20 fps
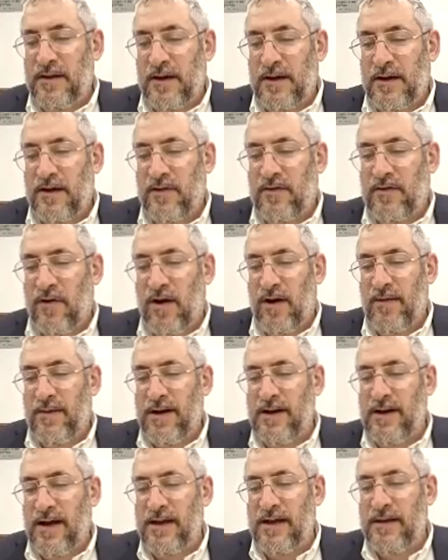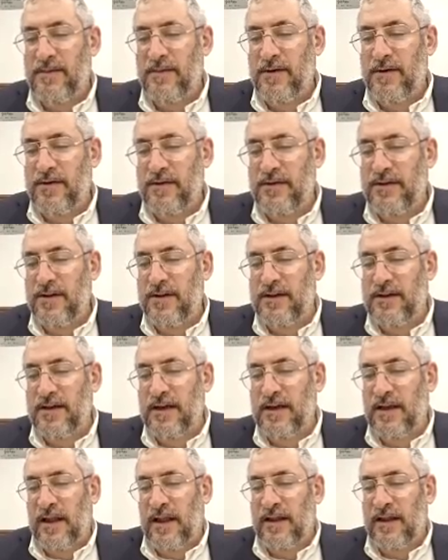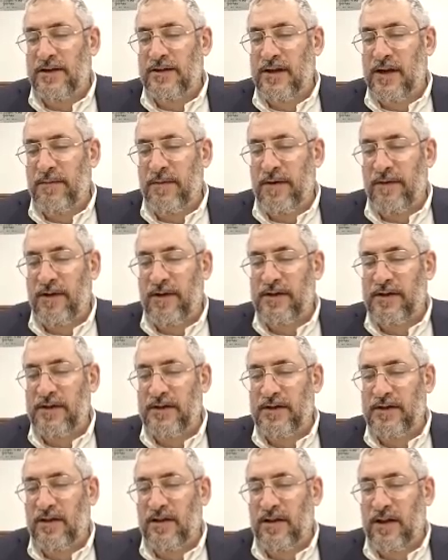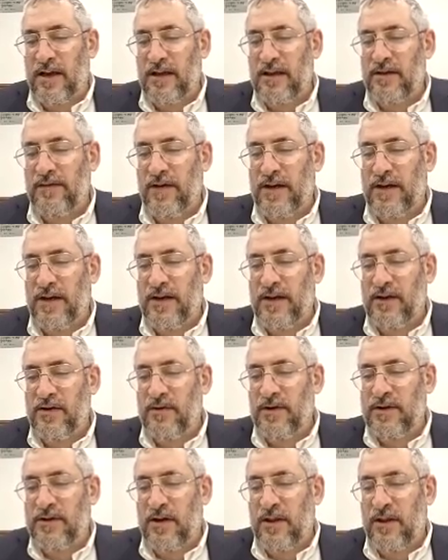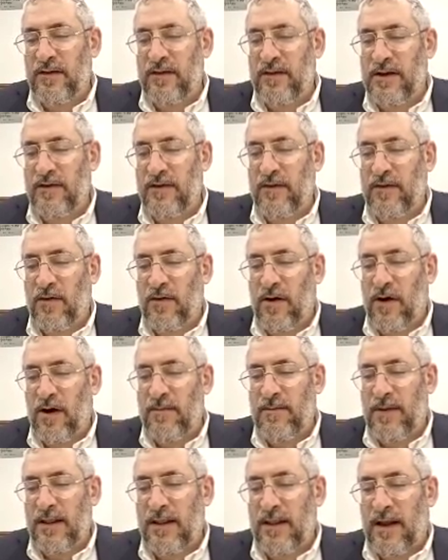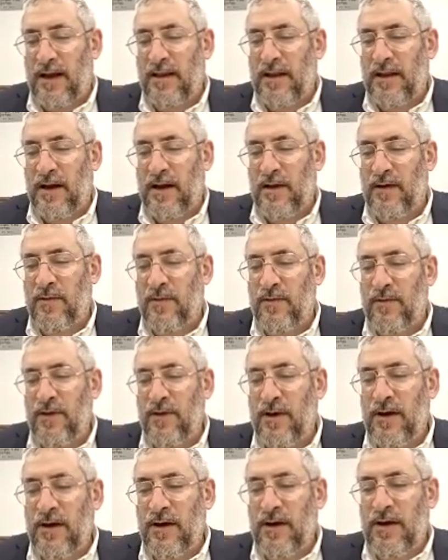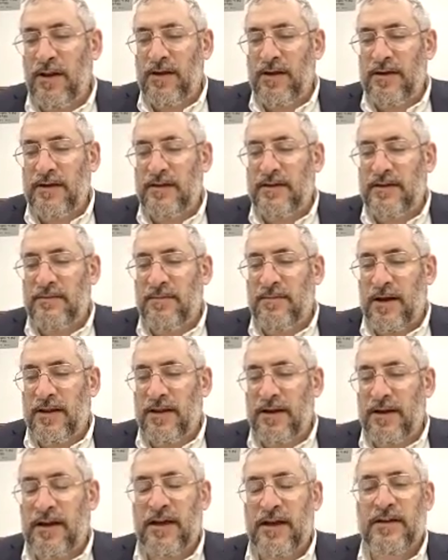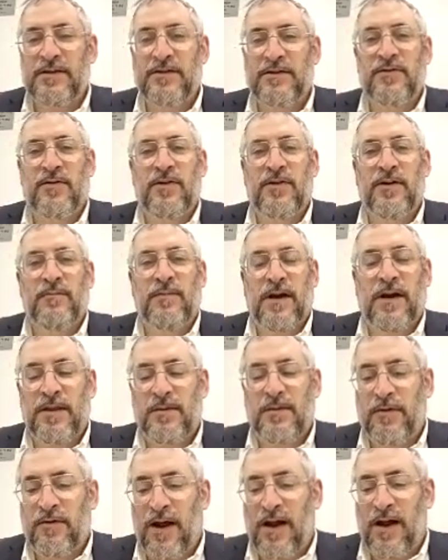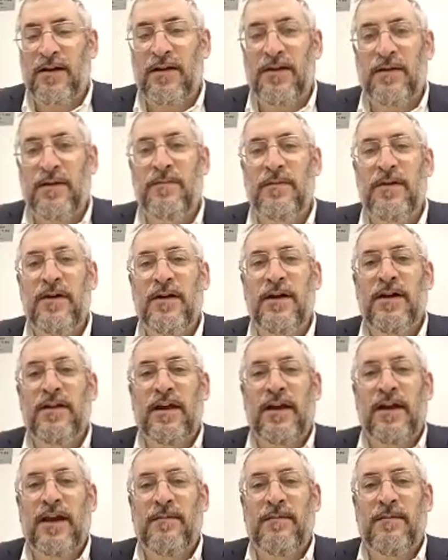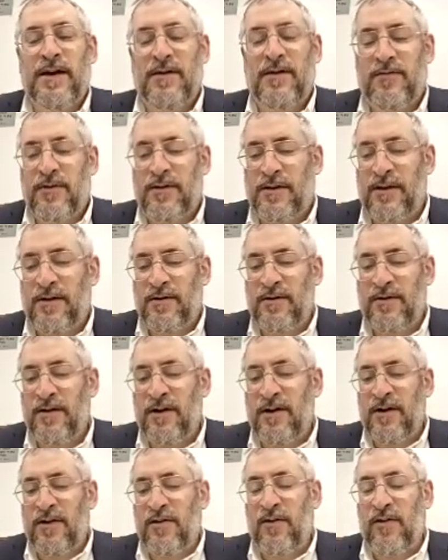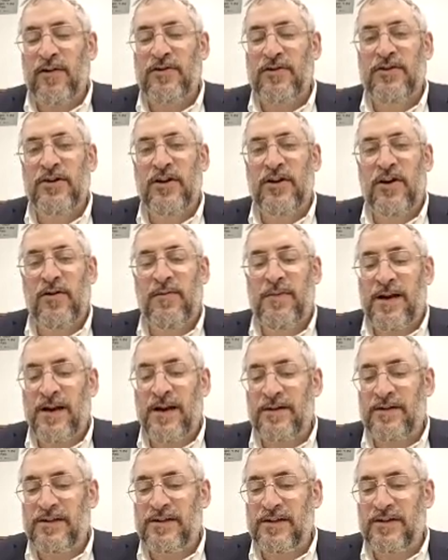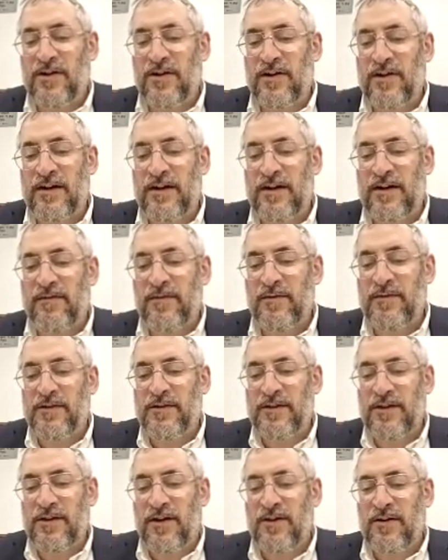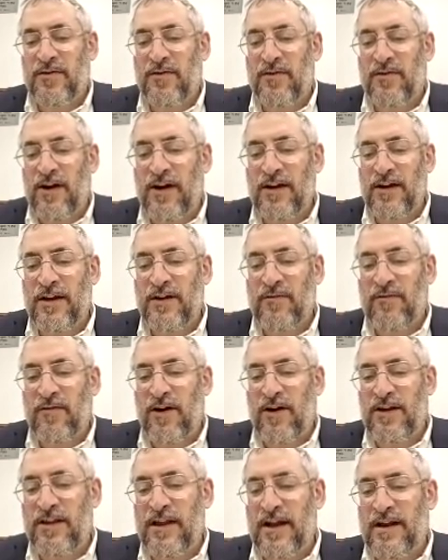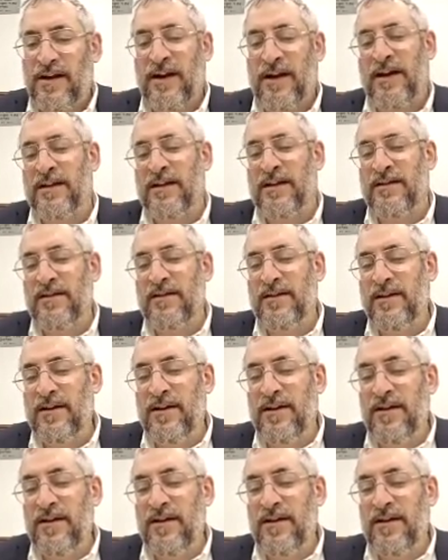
They're going to cry by night because of the Iskei Laila. Shenemar Batis Kol Eide Vayidnu Es Kano Yivchu Am Balaylahu. This is by the case story by the Meraglim. They came back with their Lashon Hara about Eretz Yisrael, and everyone started crying. They cried that night.